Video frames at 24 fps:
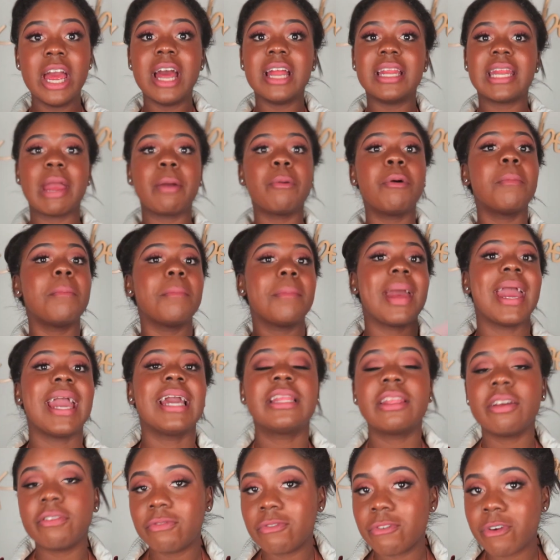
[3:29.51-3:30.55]
They will make
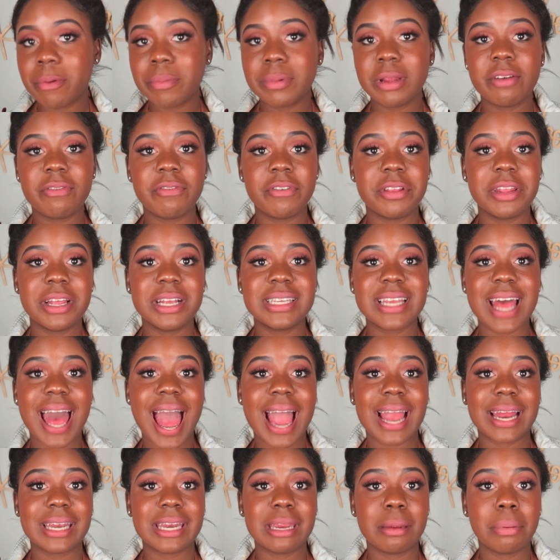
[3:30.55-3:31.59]
the formula for this
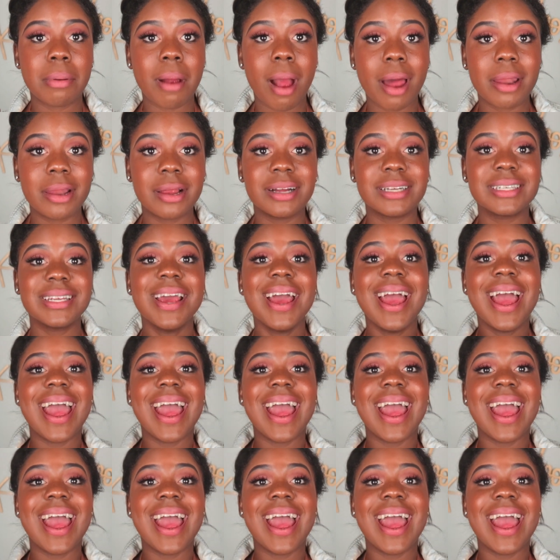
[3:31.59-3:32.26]
acne product,